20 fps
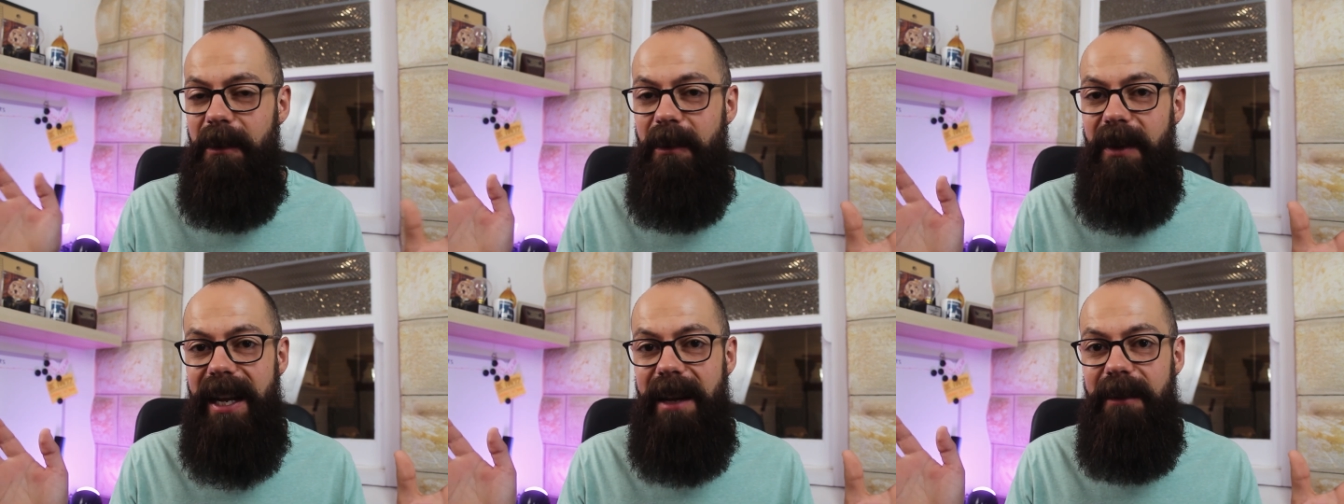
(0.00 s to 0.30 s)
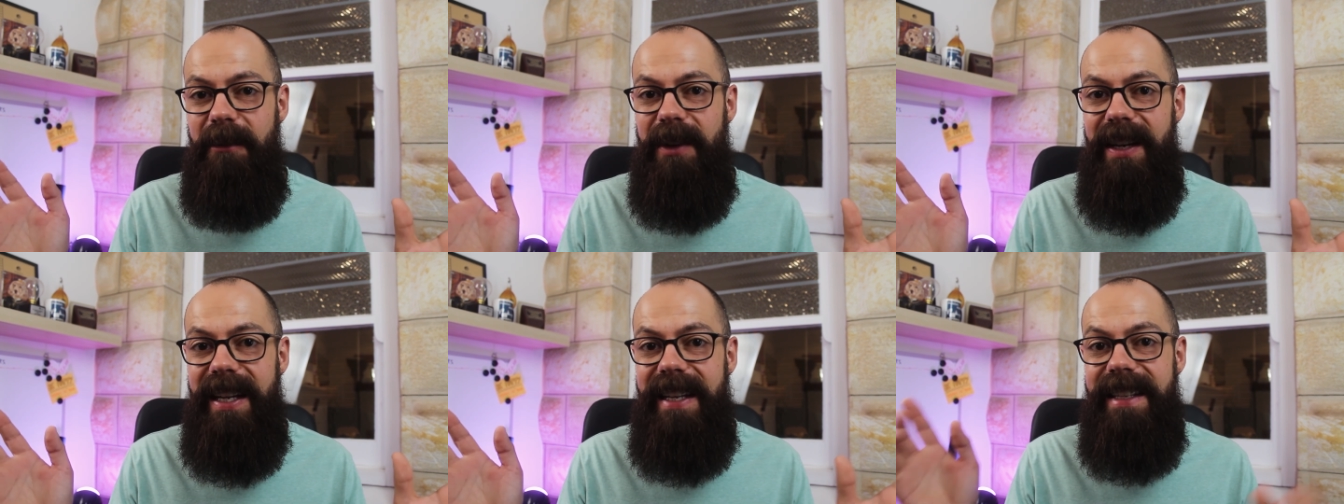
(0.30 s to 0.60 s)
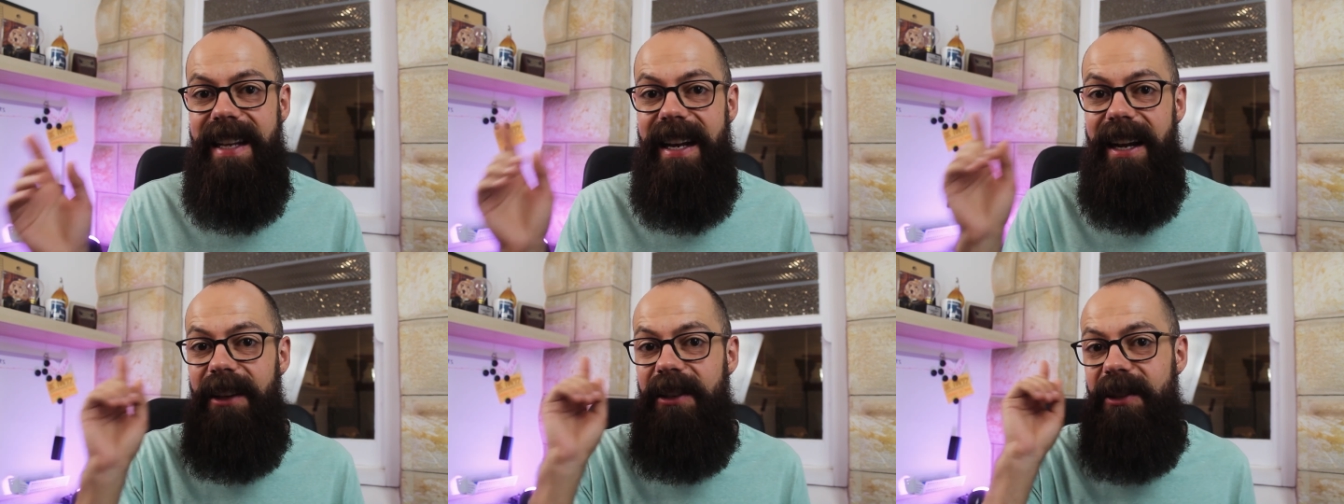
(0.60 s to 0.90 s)
whatever it is,
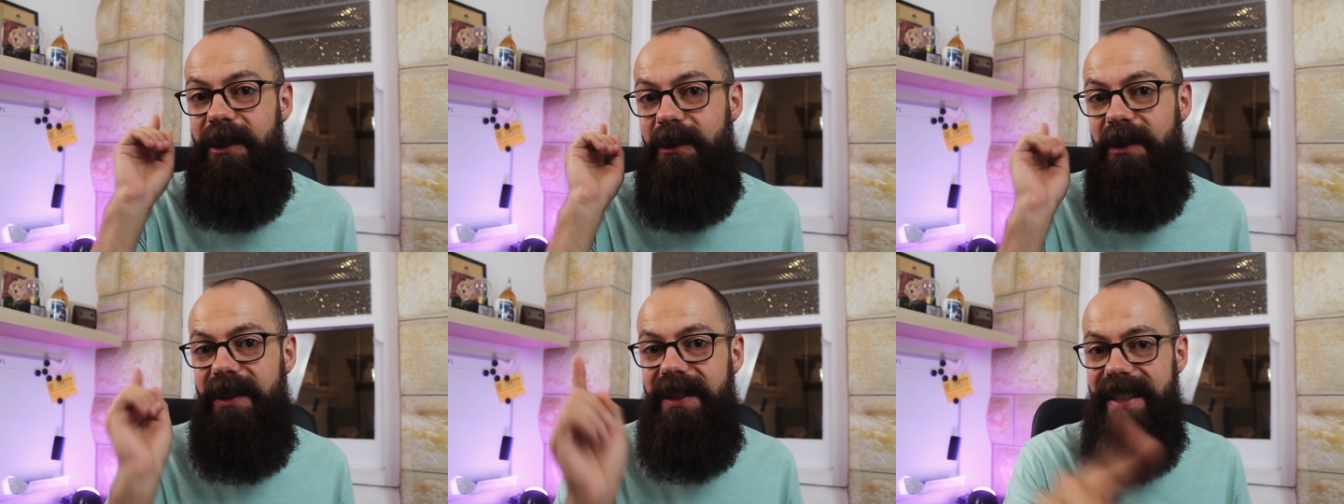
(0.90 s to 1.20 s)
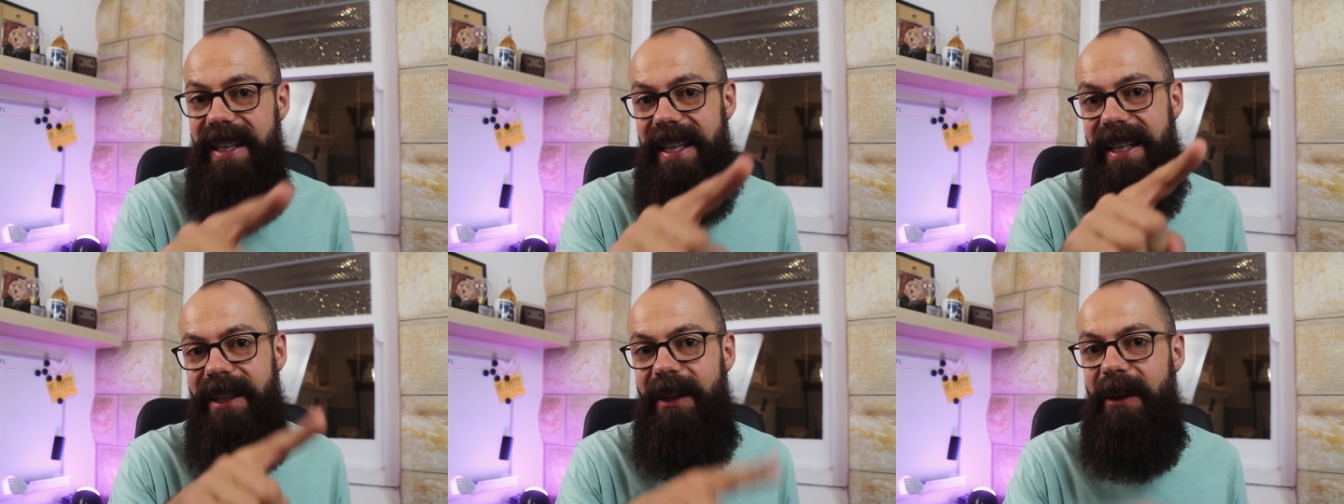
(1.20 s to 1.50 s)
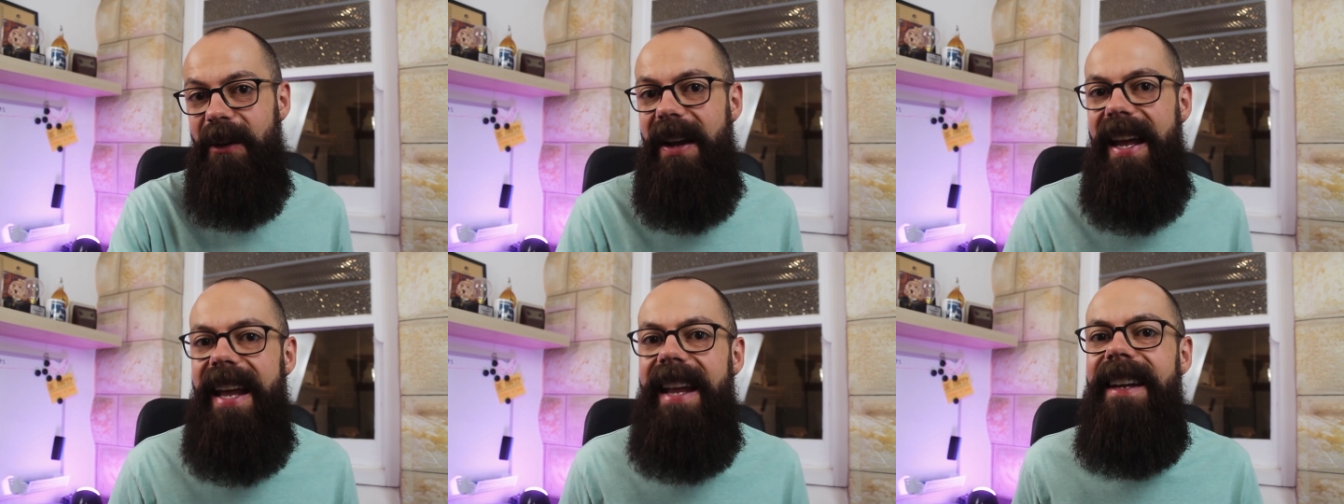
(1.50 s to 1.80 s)
and I shall see
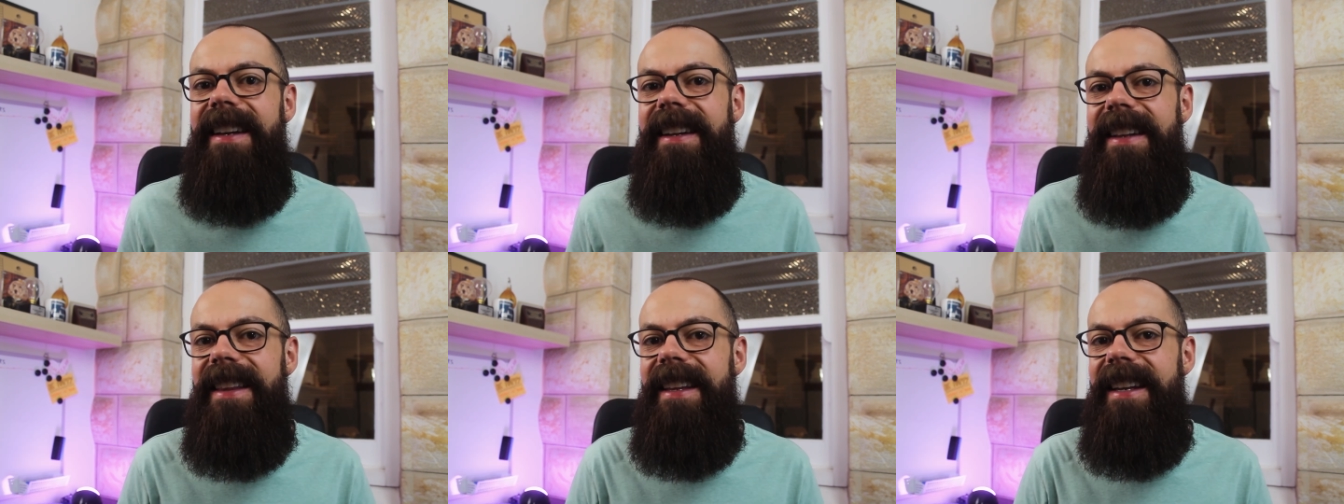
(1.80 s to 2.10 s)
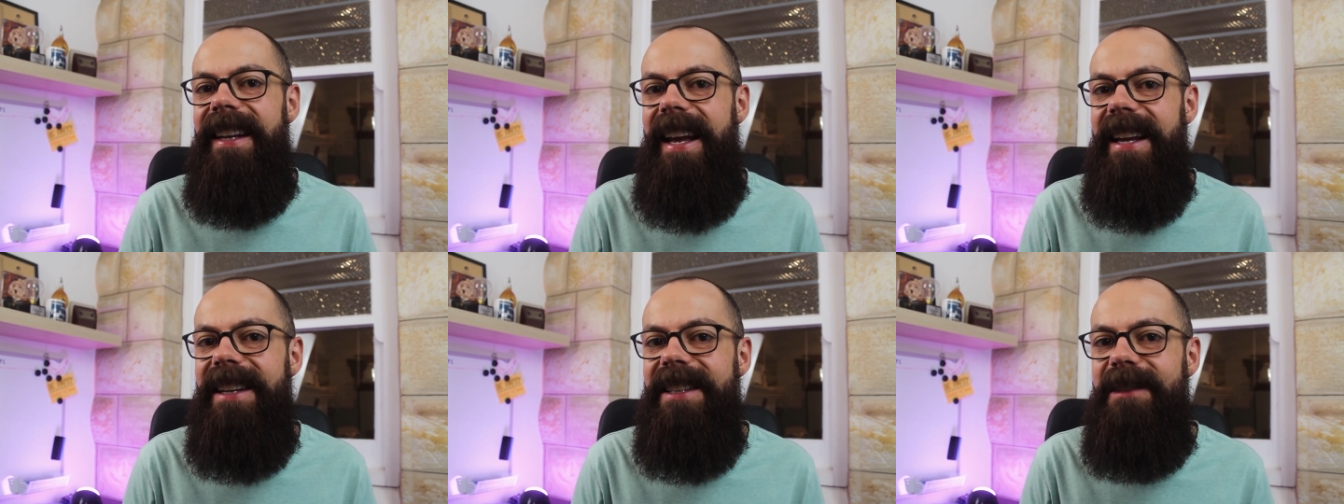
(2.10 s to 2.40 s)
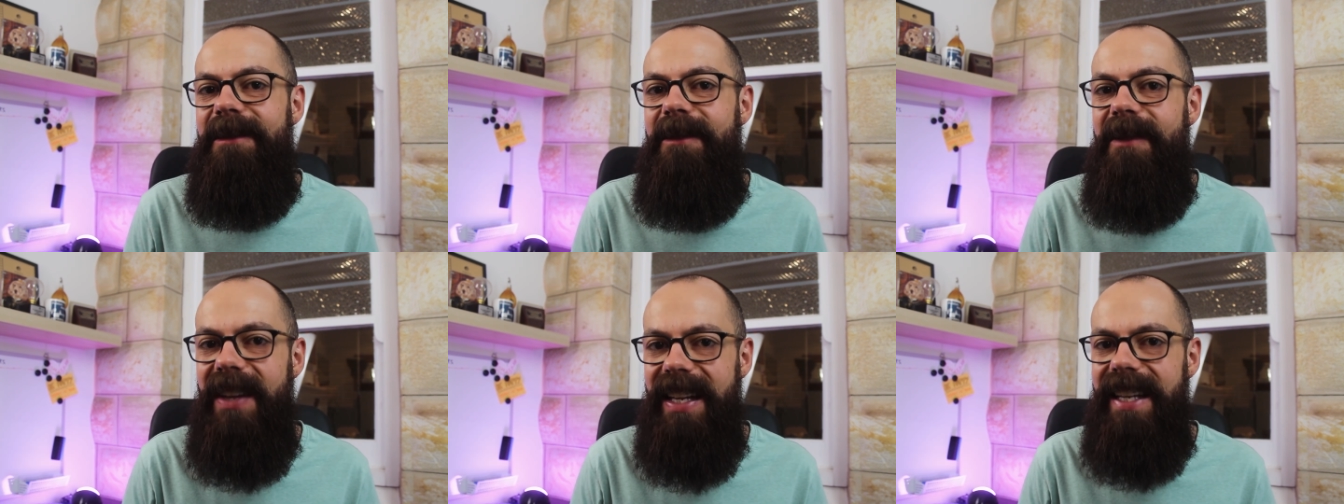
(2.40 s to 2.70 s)
you in the
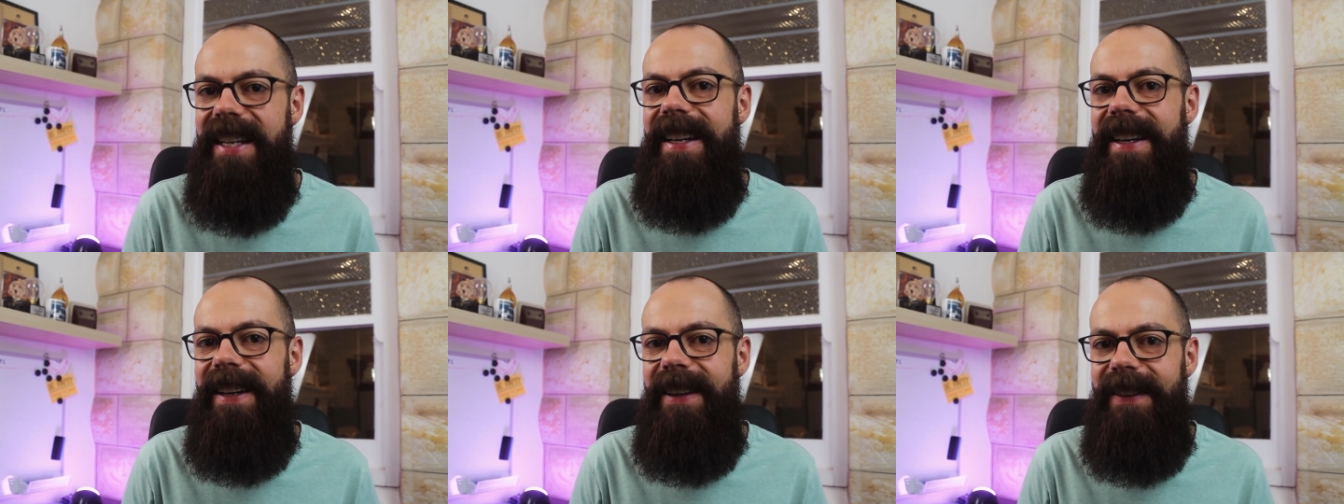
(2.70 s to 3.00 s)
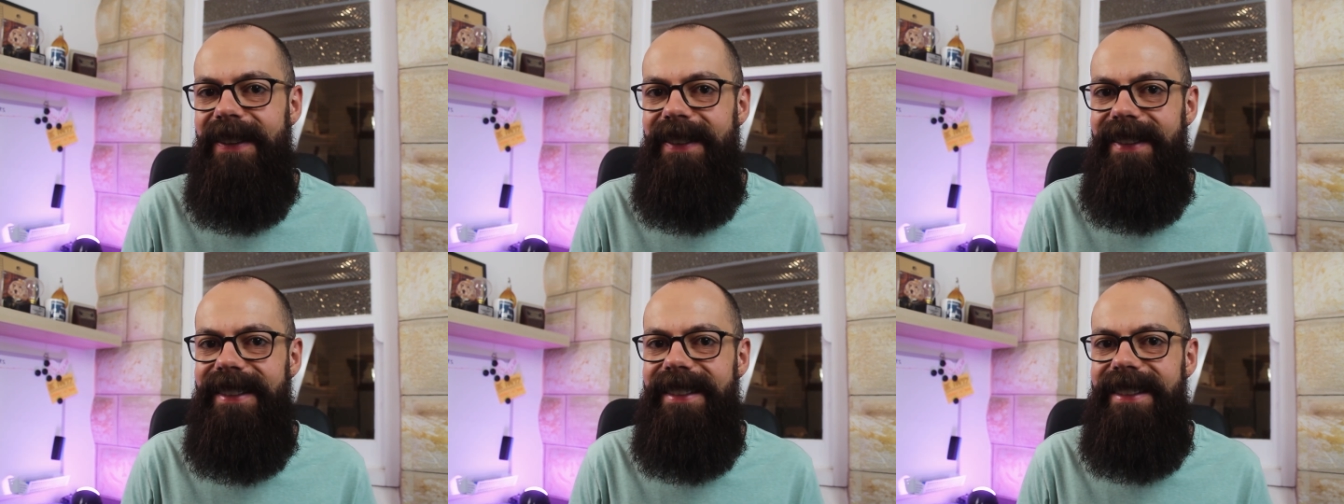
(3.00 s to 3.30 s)
next video.